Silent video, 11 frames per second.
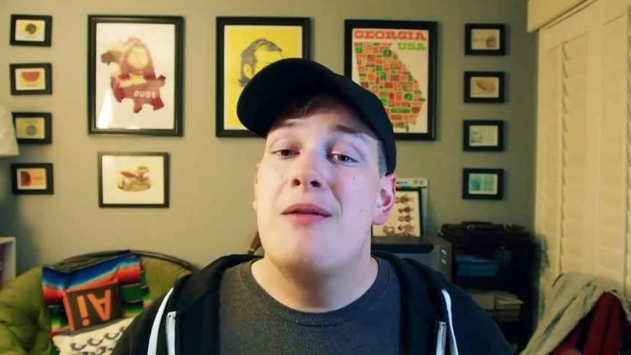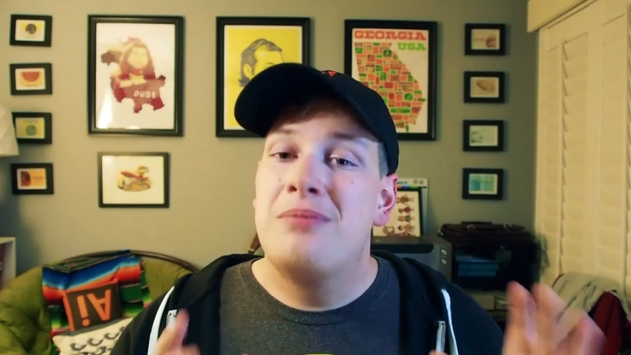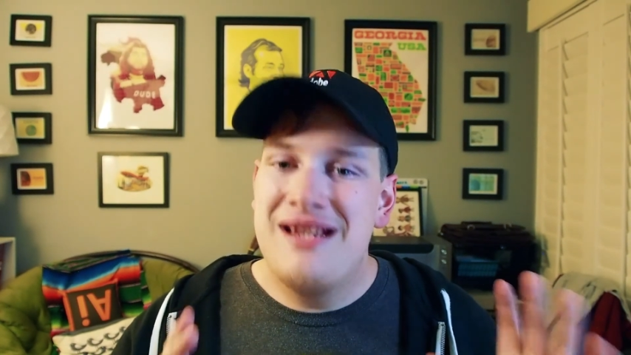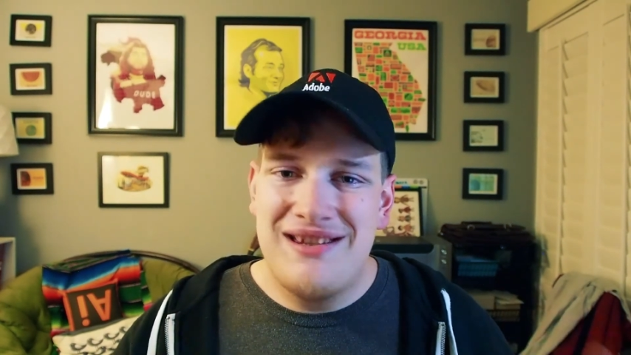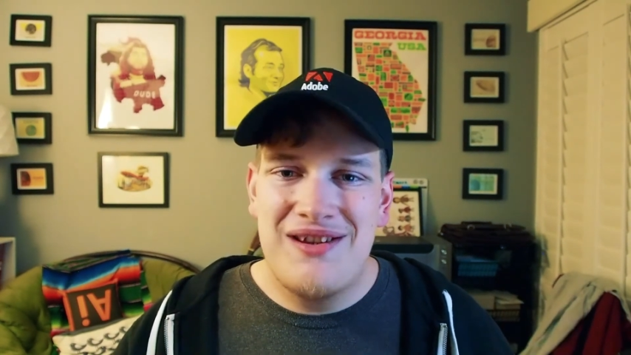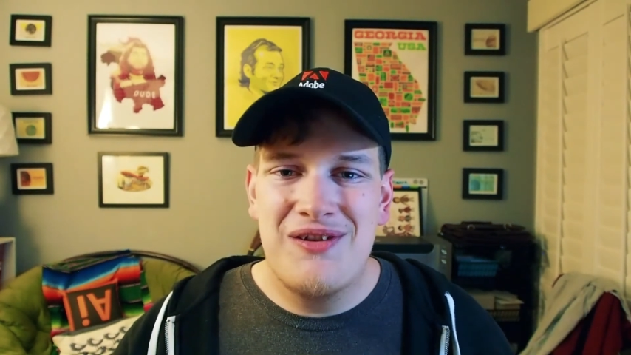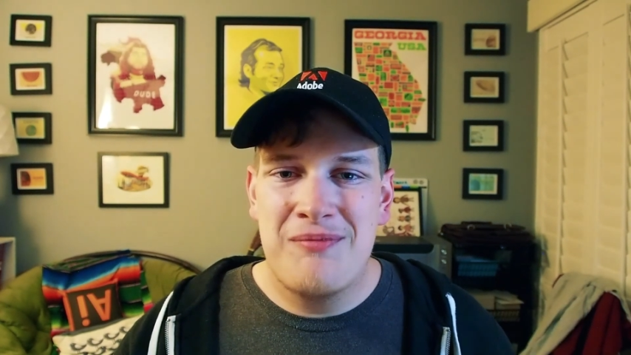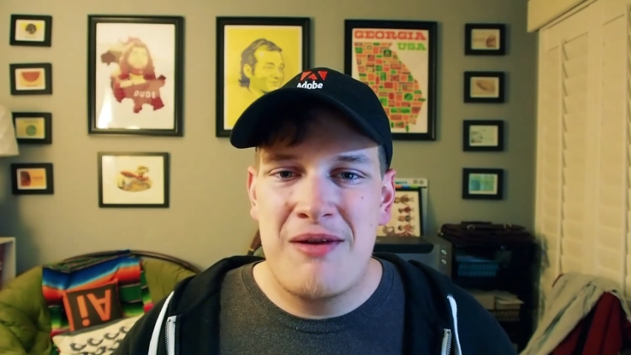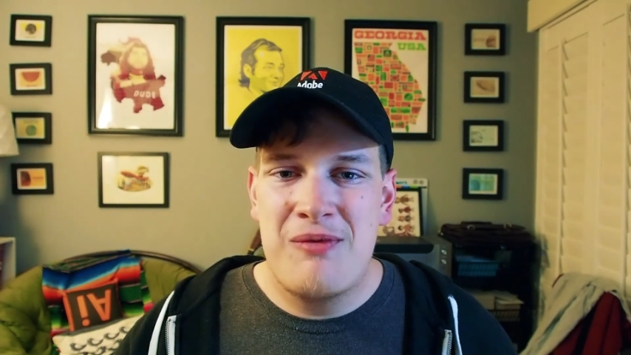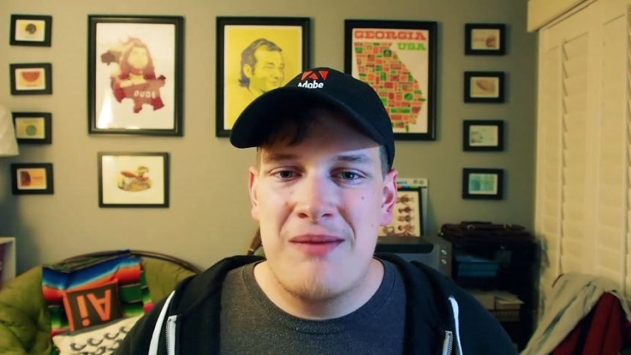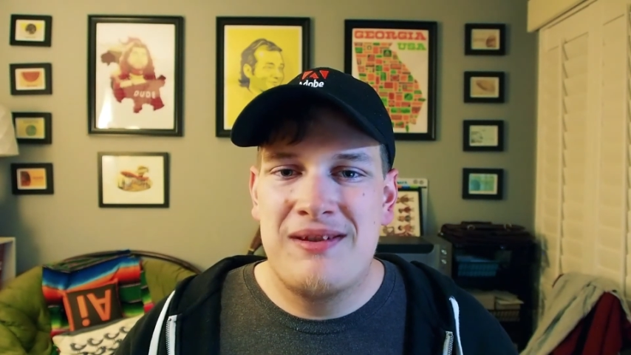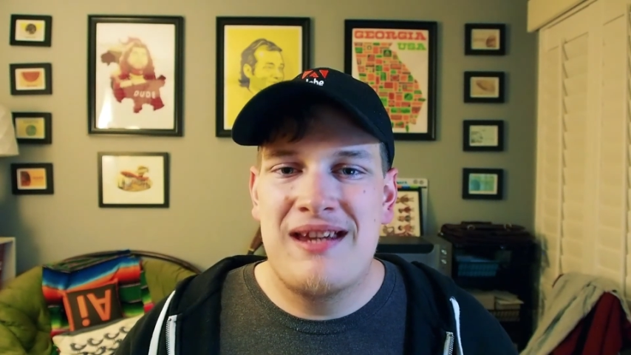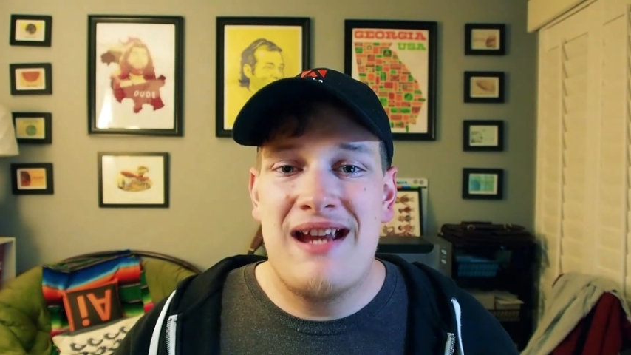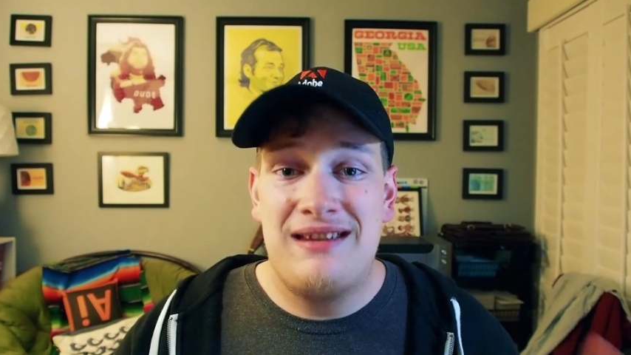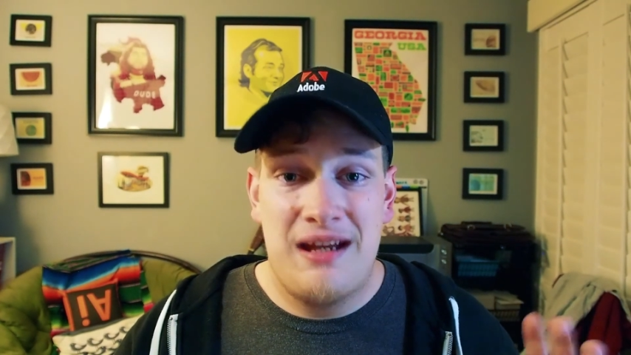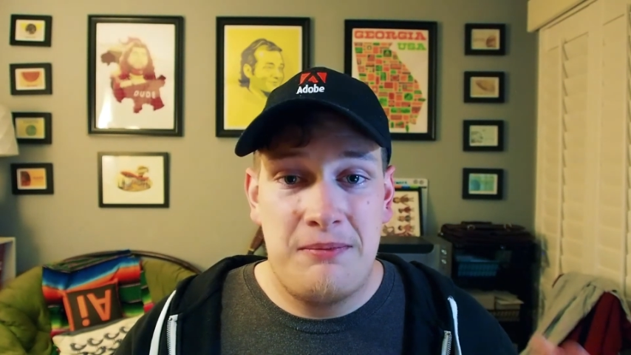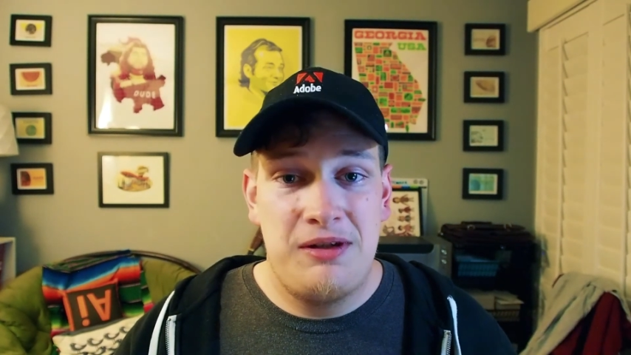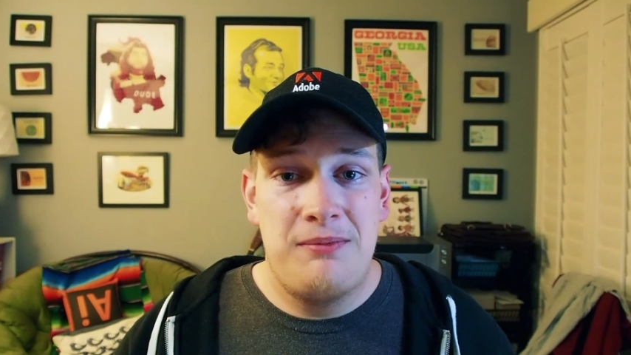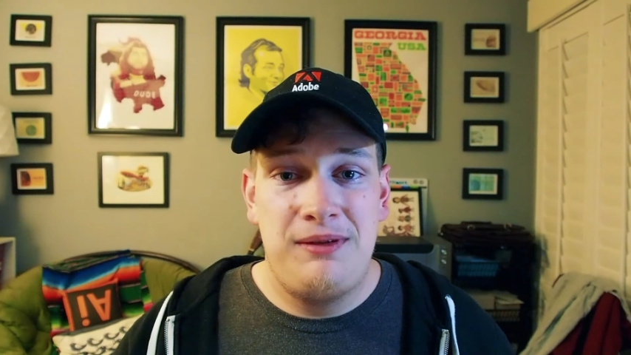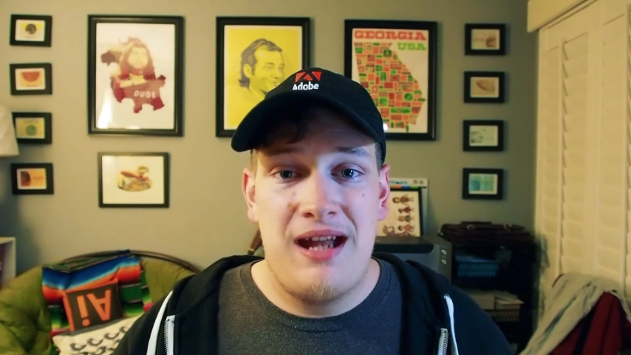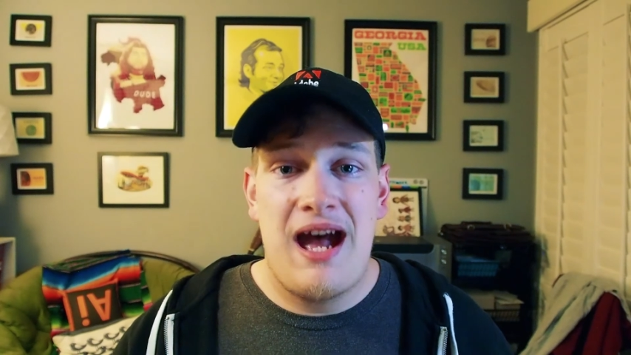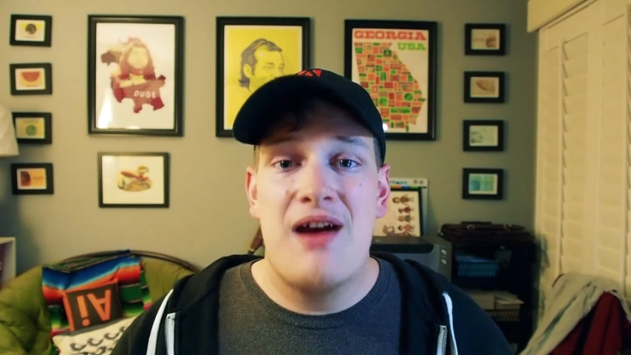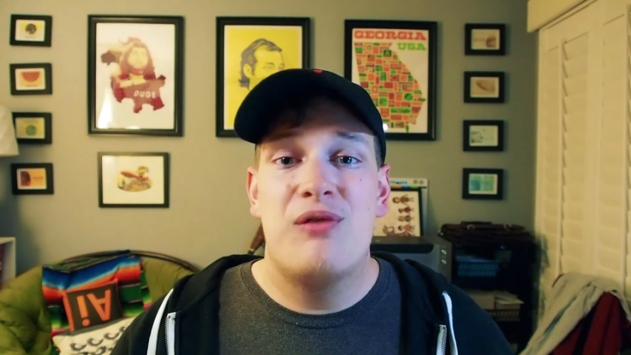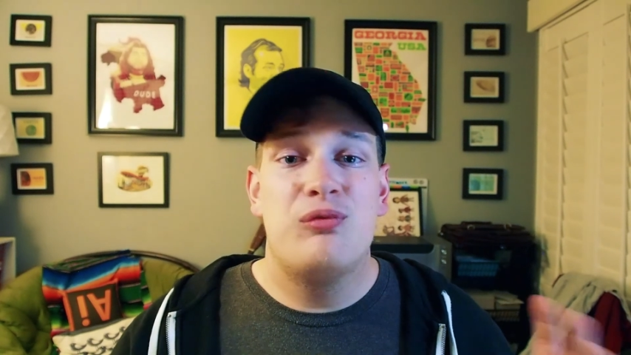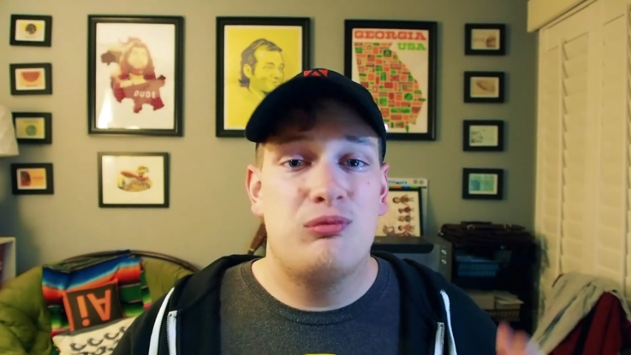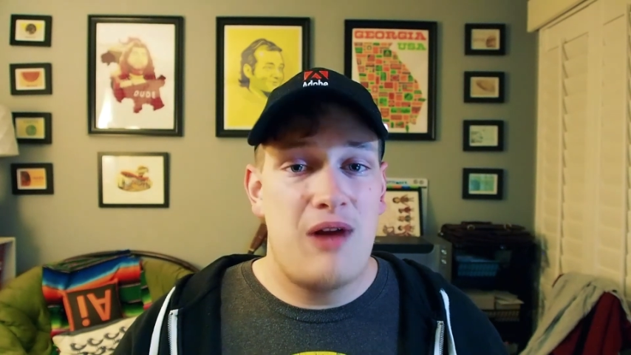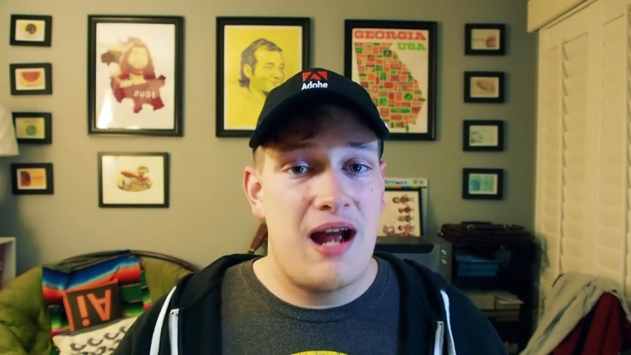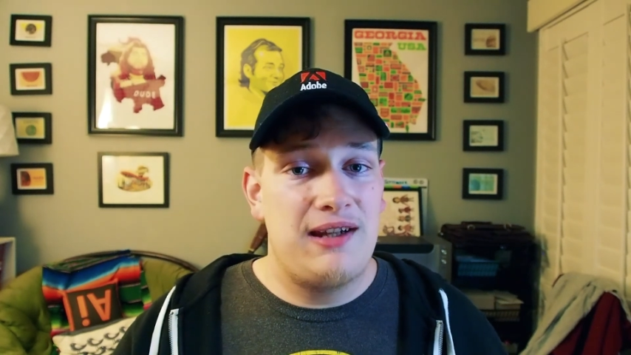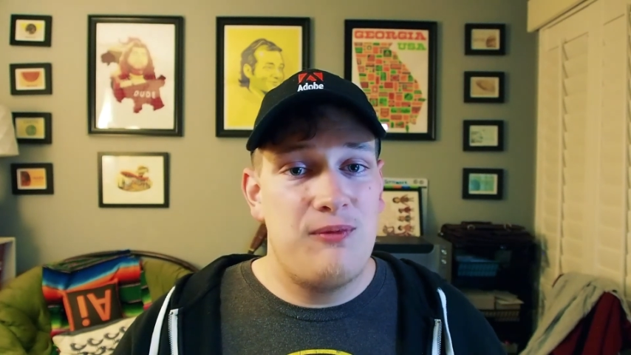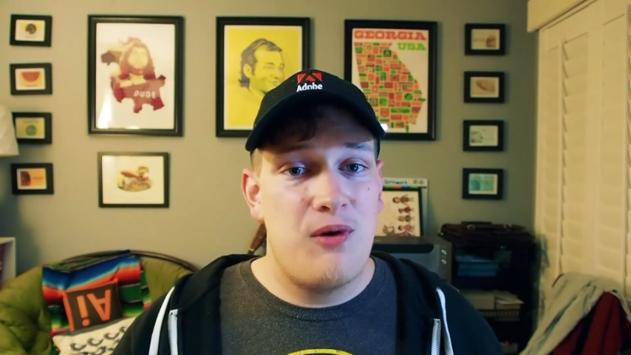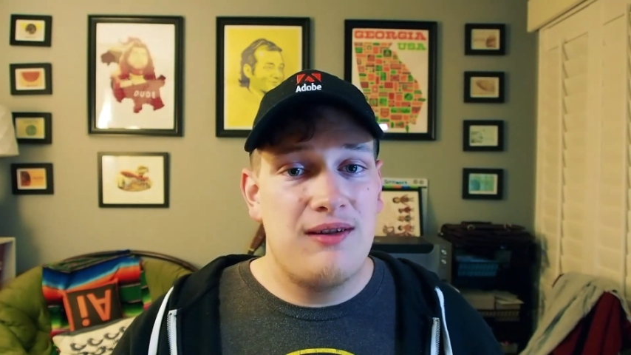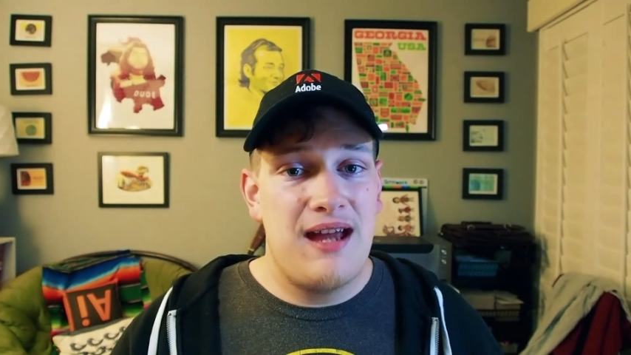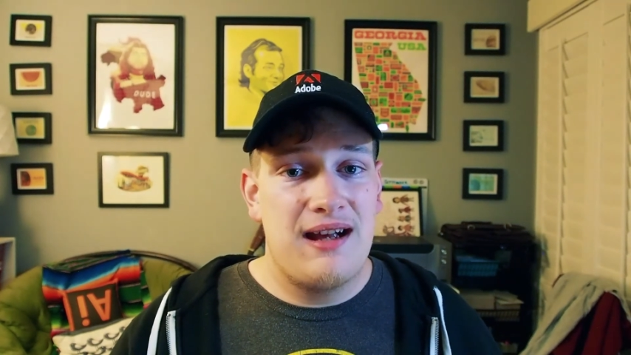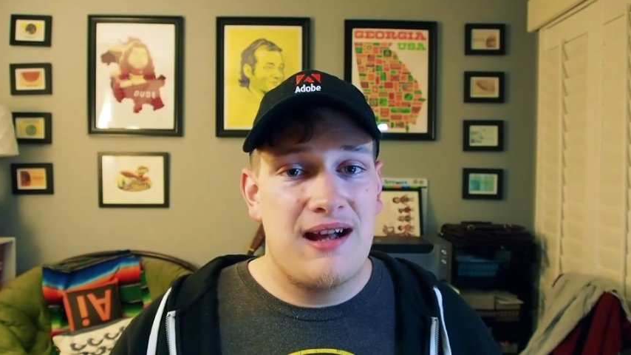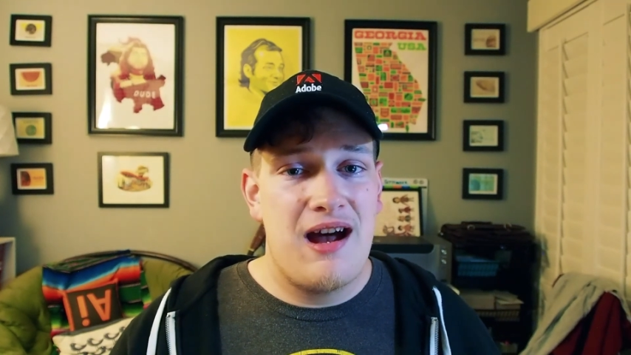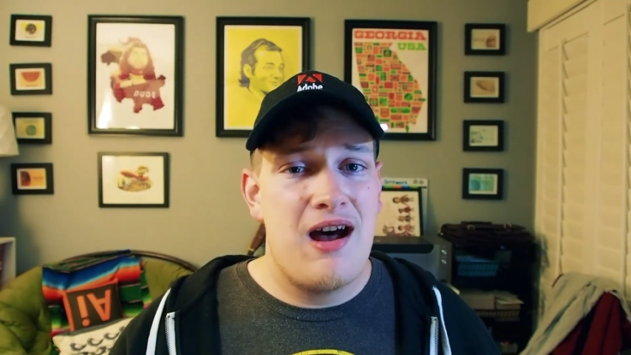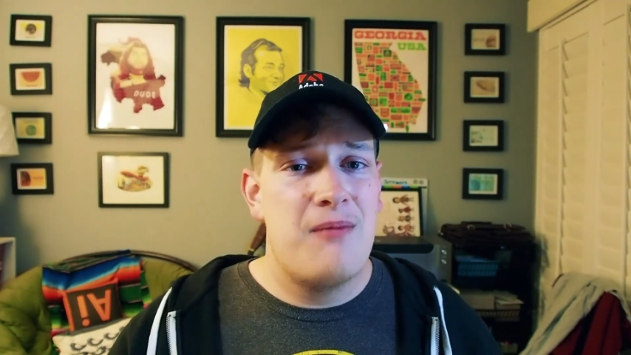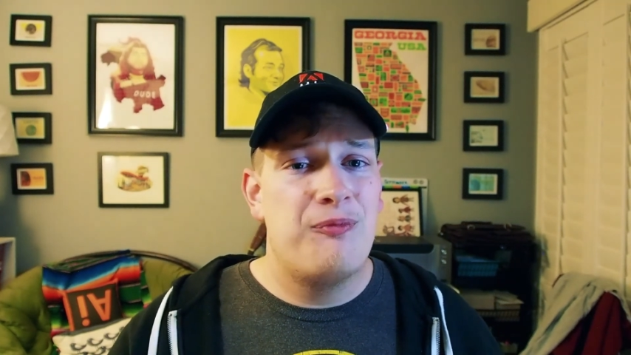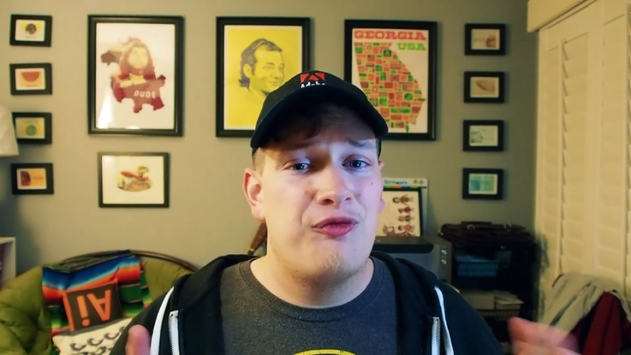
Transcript: Please go to my website, www.rockyroark.com